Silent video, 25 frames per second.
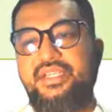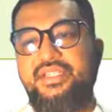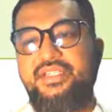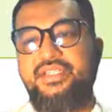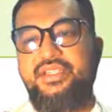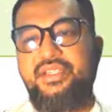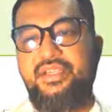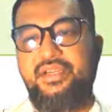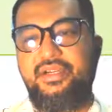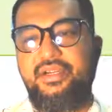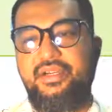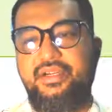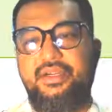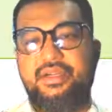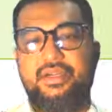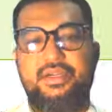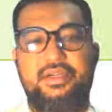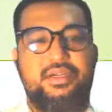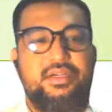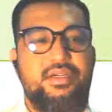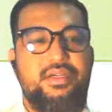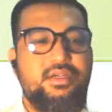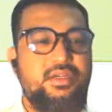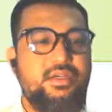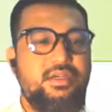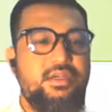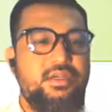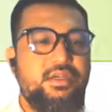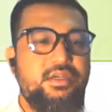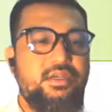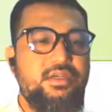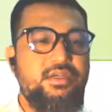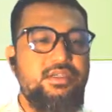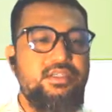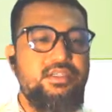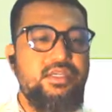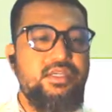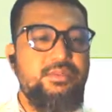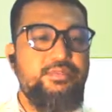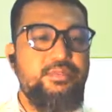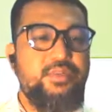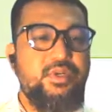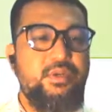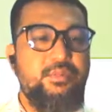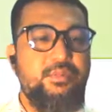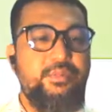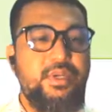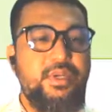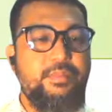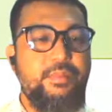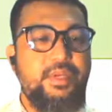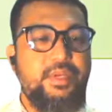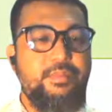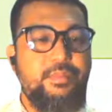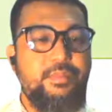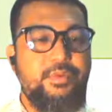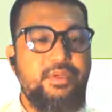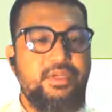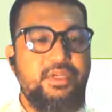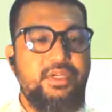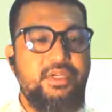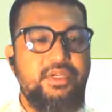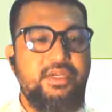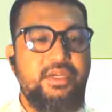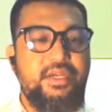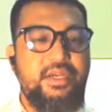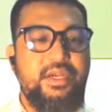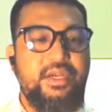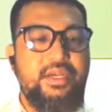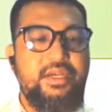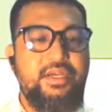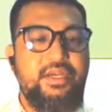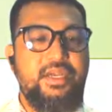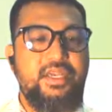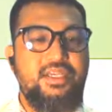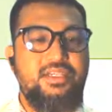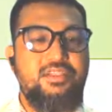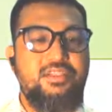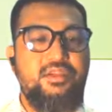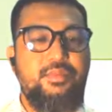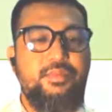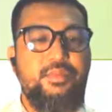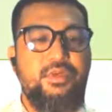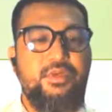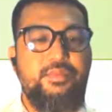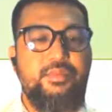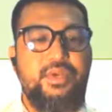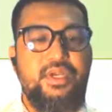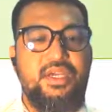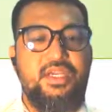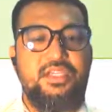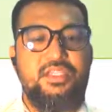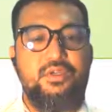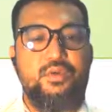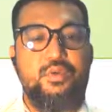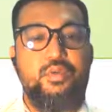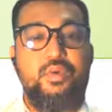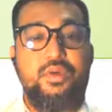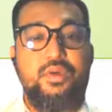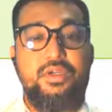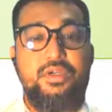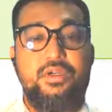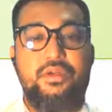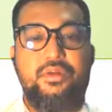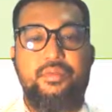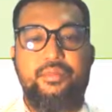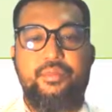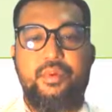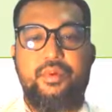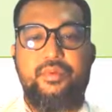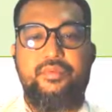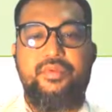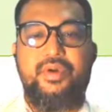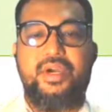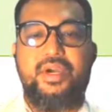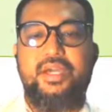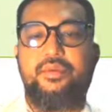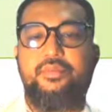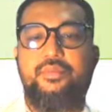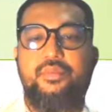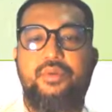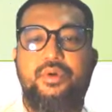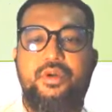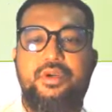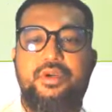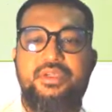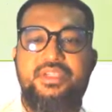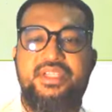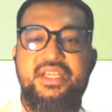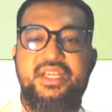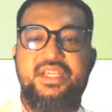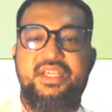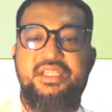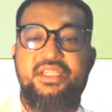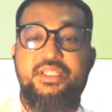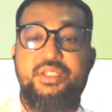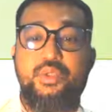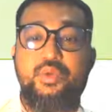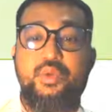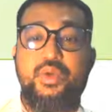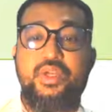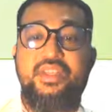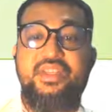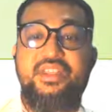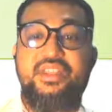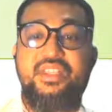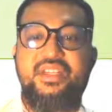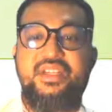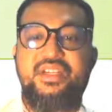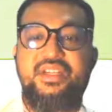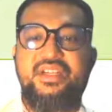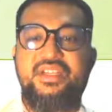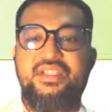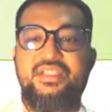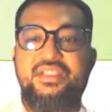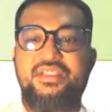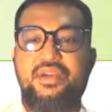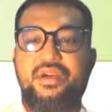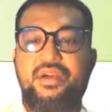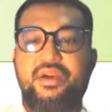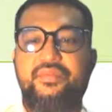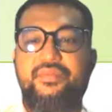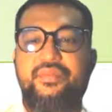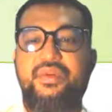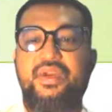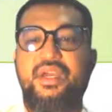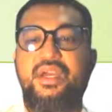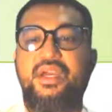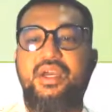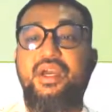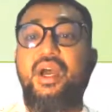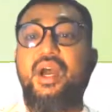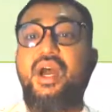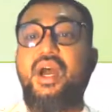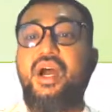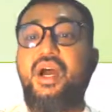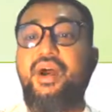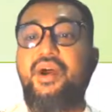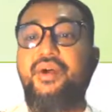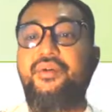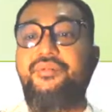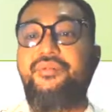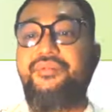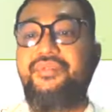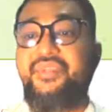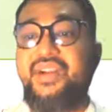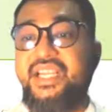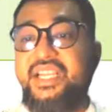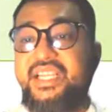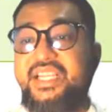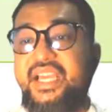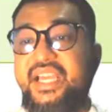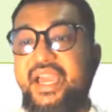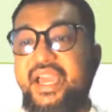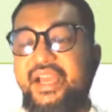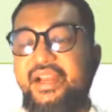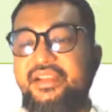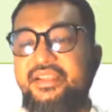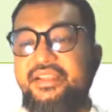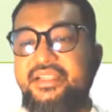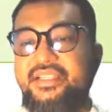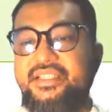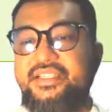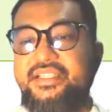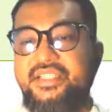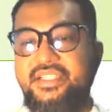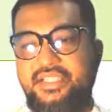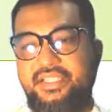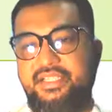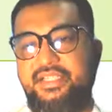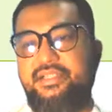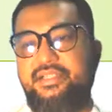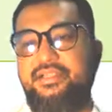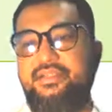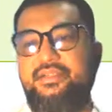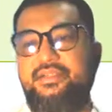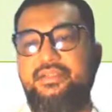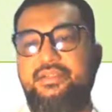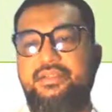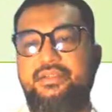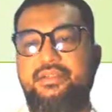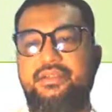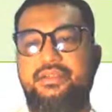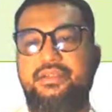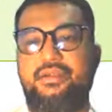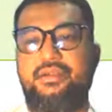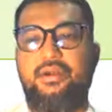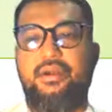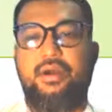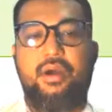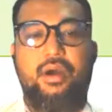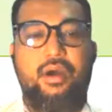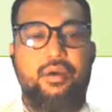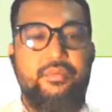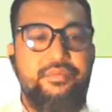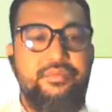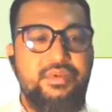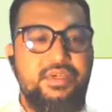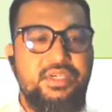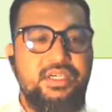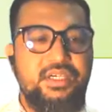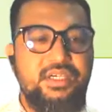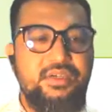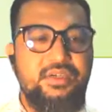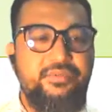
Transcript: year simple payback period, and SWPS would provide more than 20 years of free energy of the